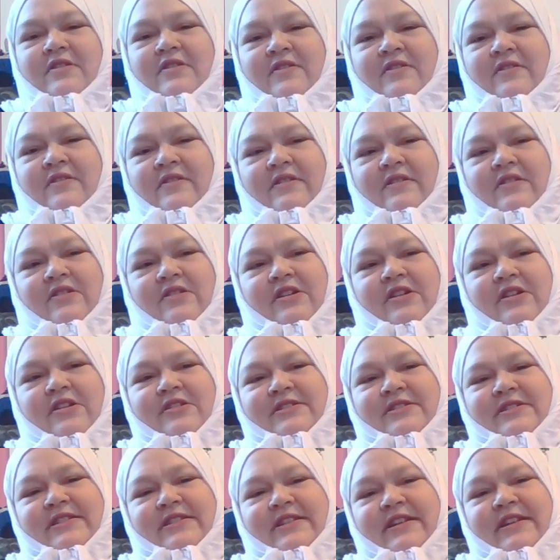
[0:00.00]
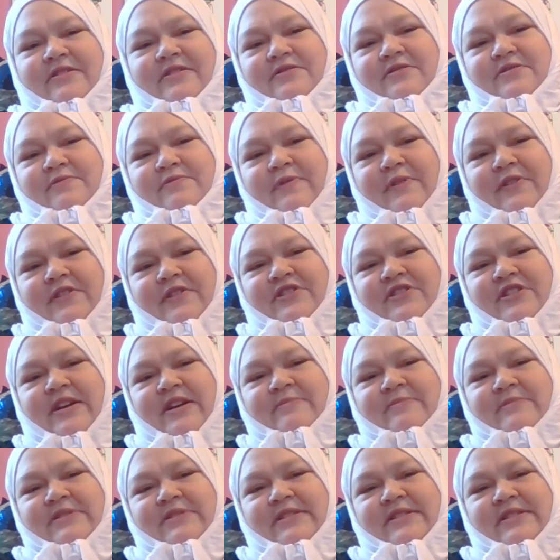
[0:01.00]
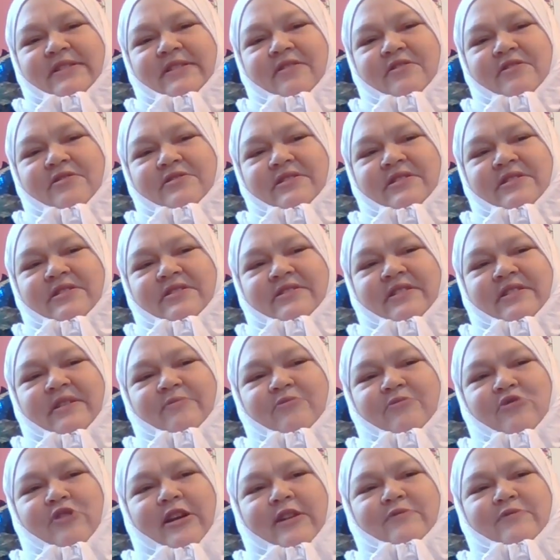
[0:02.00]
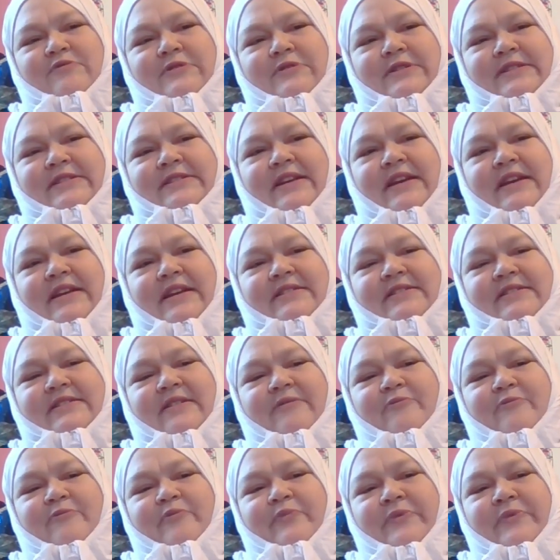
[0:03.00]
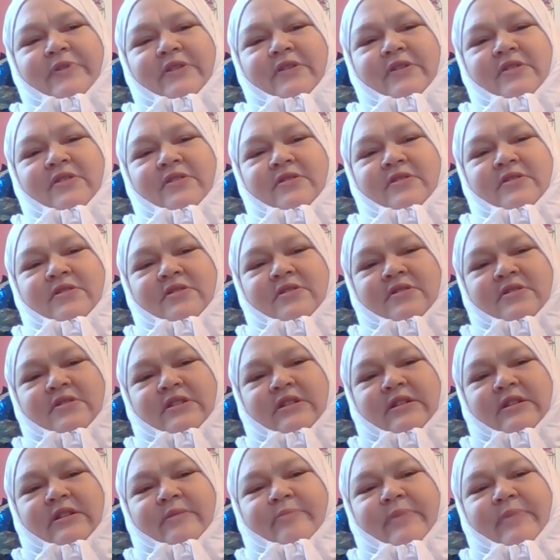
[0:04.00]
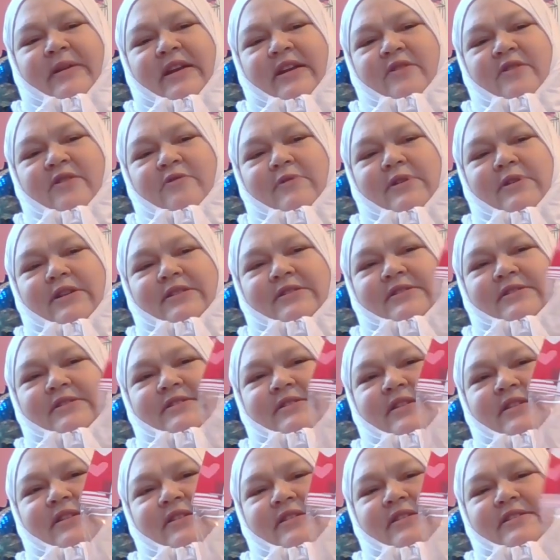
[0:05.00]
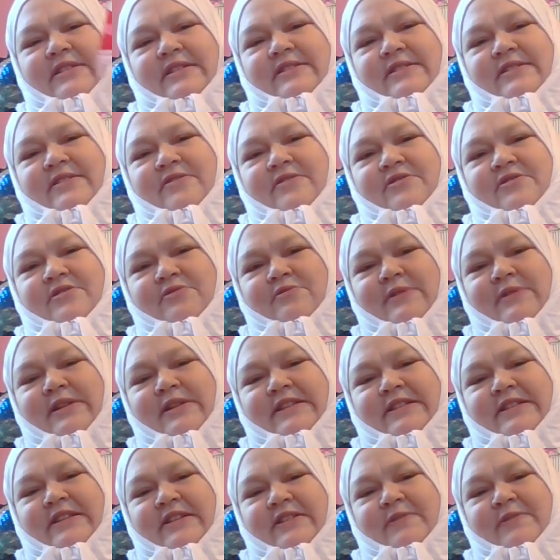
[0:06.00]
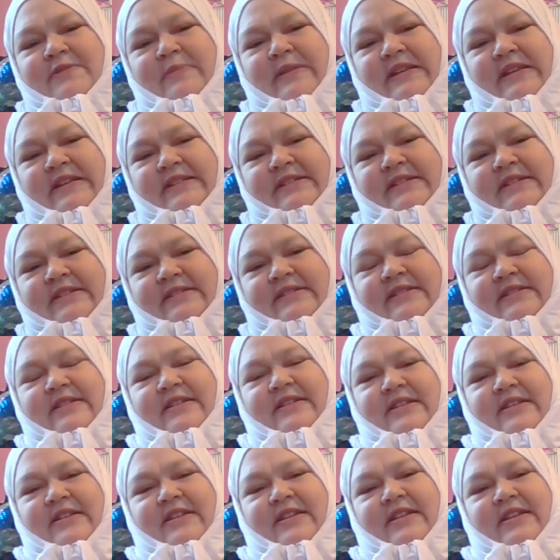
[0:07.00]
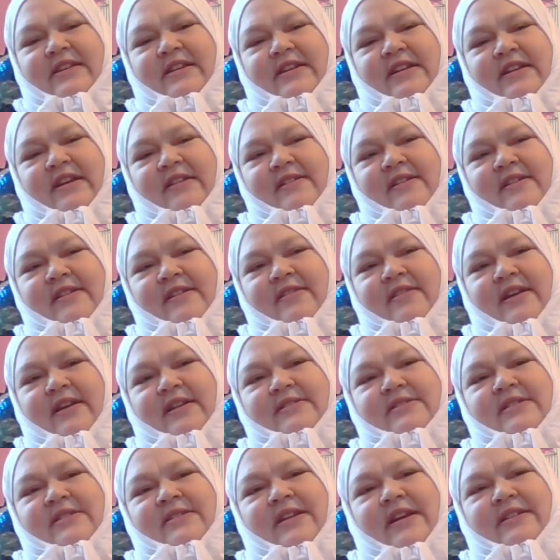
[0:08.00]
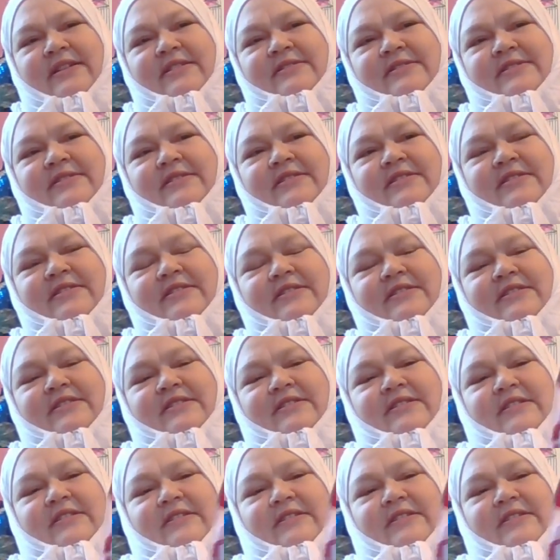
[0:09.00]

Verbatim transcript: heart stickers with gems. There's some red ones and some uh, pink ones. It says there's 26 pieces, and I think that's a nice uh,